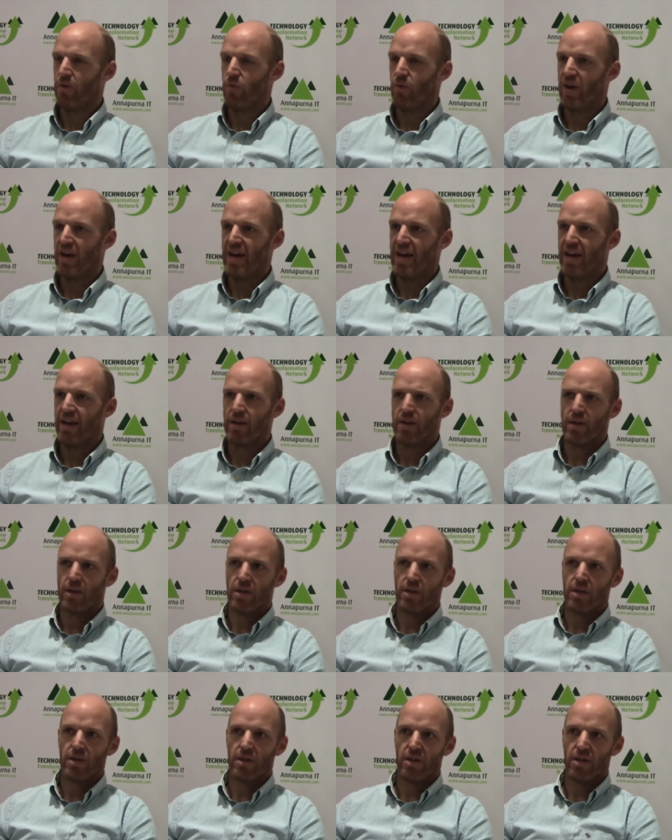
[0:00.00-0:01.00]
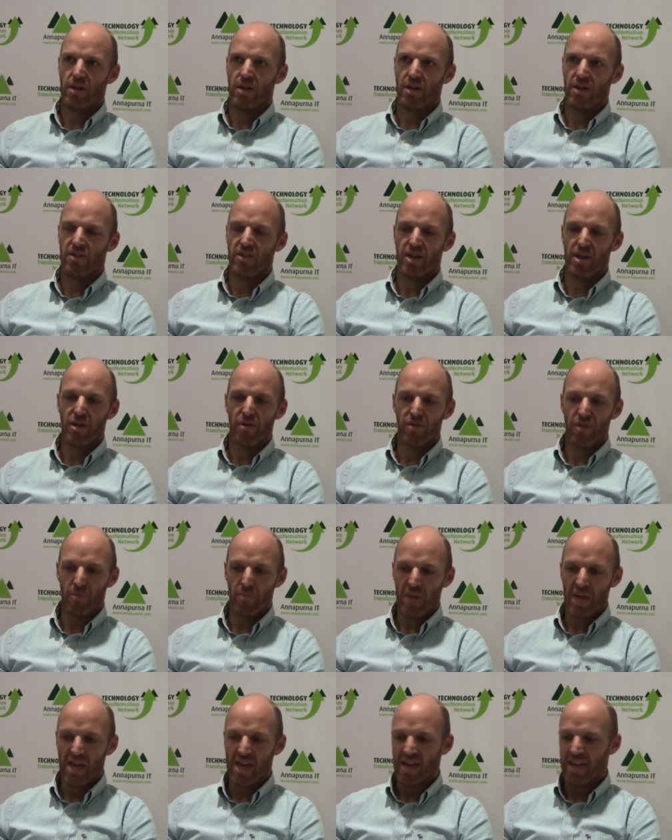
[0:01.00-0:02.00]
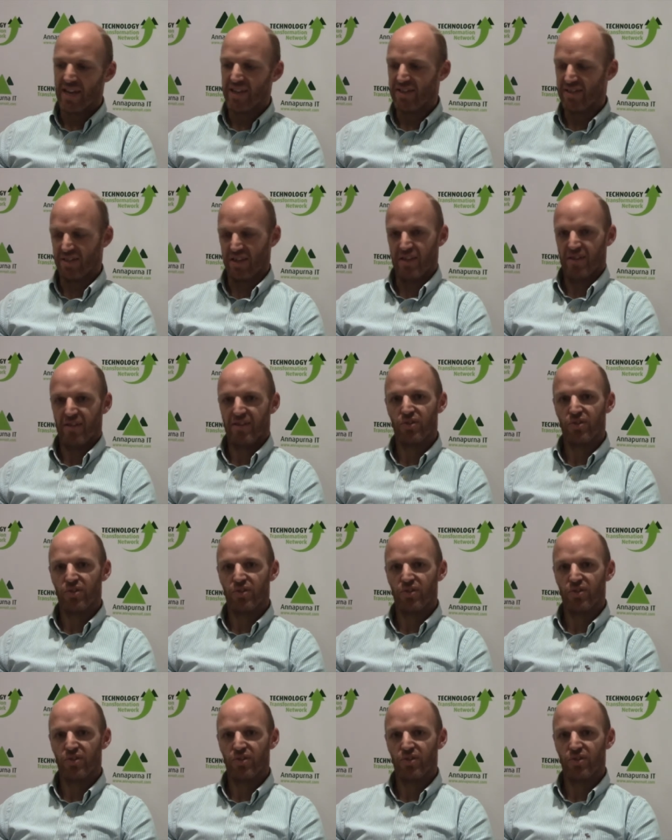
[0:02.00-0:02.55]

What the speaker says: where the pig is